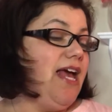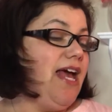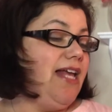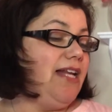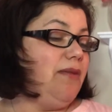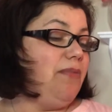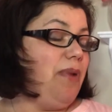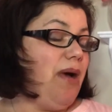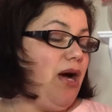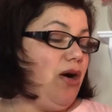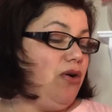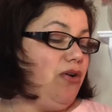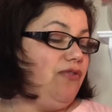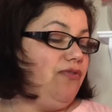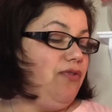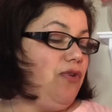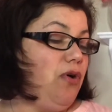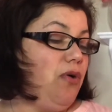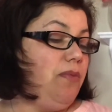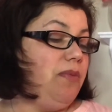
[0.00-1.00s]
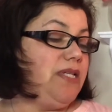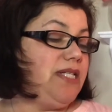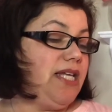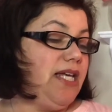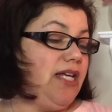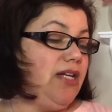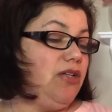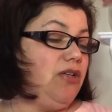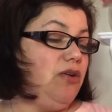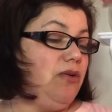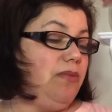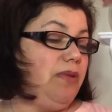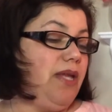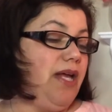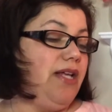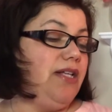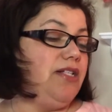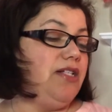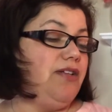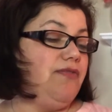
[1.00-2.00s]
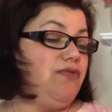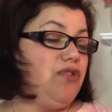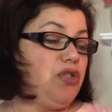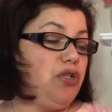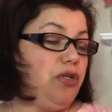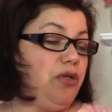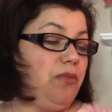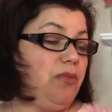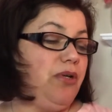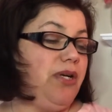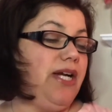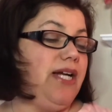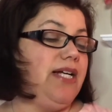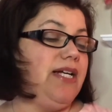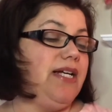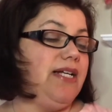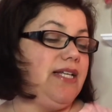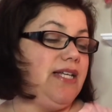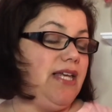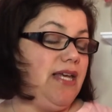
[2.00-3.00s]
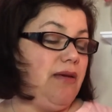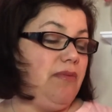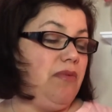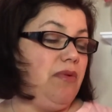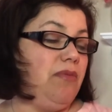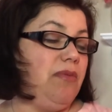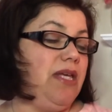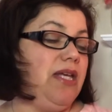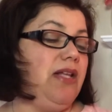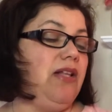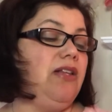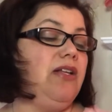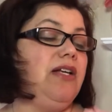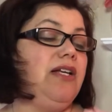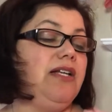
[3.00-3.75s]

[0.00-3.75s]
and a powerful botanical blend of turmeric, chamomile,